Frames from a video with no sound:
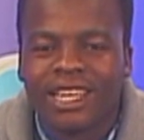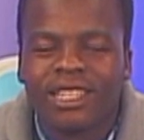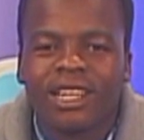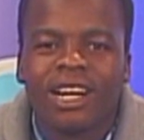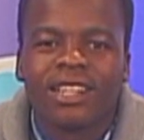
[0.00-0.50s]

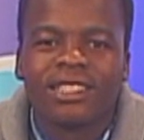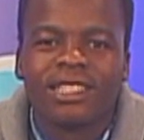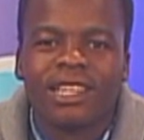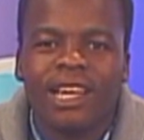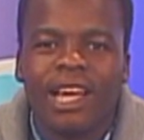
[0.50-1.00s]
Anna
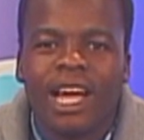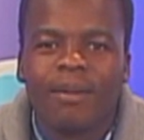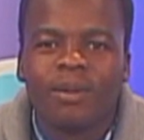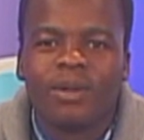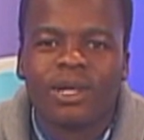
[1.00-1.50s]
Gockley,
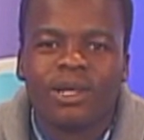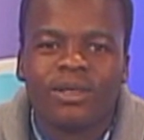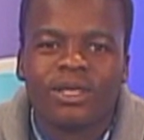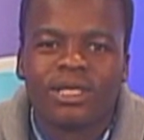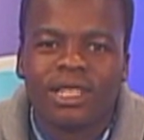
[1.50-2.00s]
Abby Burkholder.